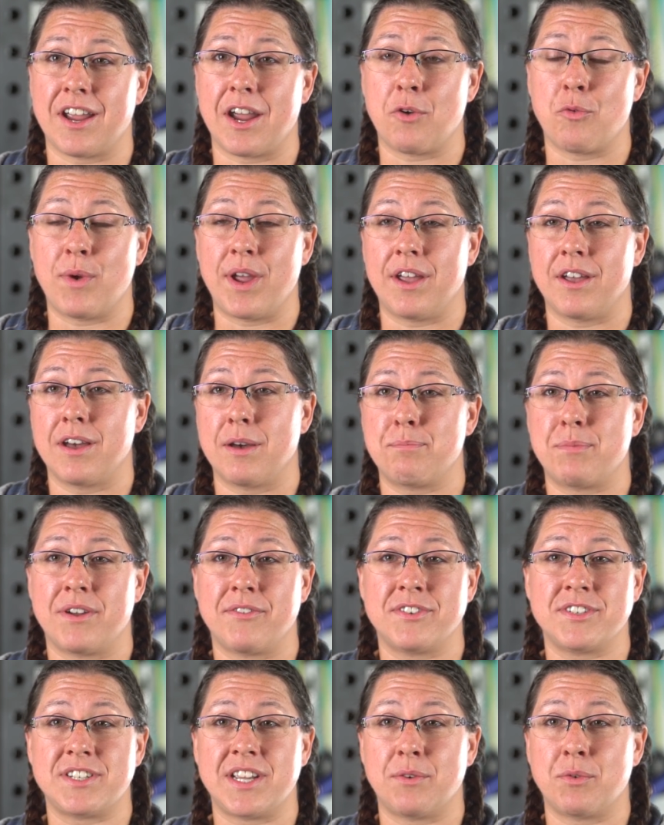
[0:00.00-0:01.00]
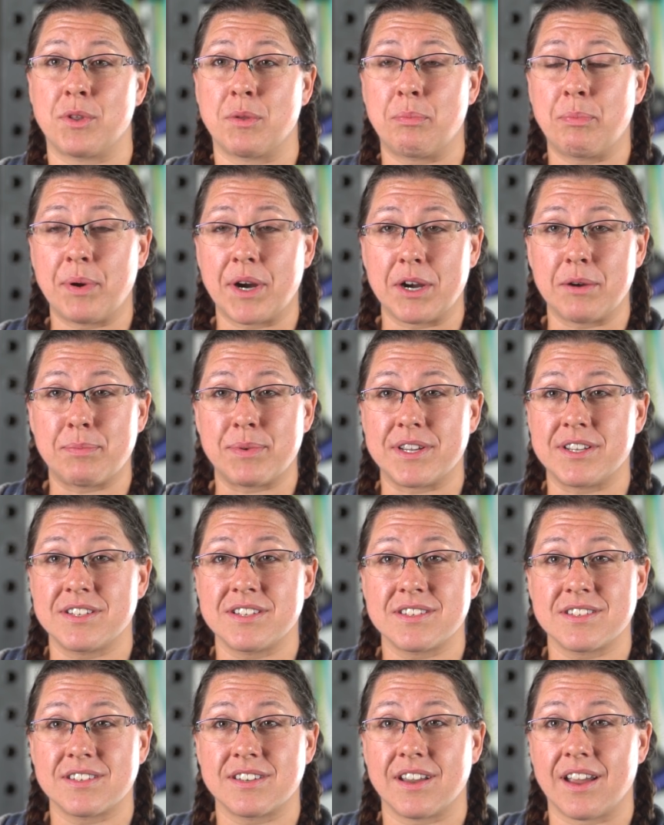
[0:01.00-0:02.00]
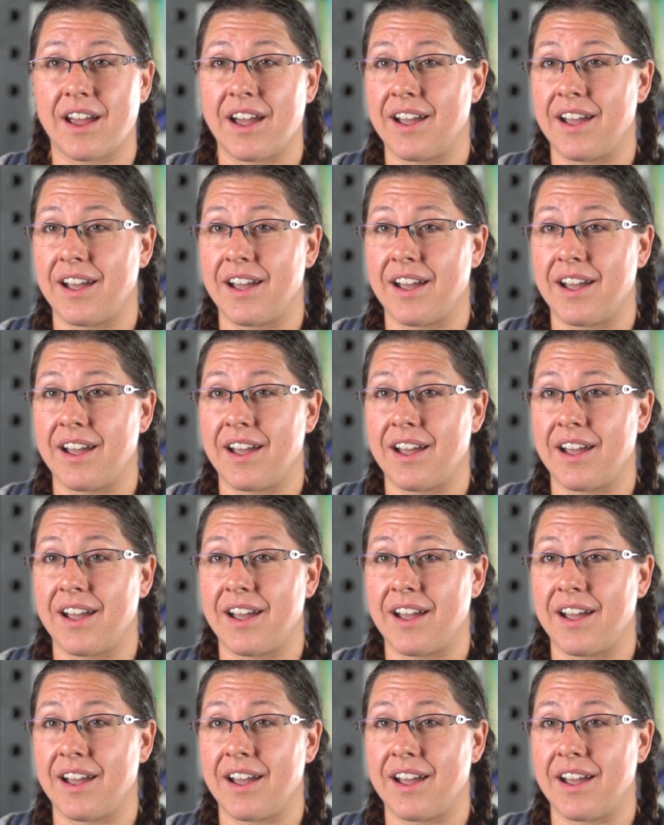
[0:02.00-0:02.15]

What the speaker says: I wake up every day with purpose.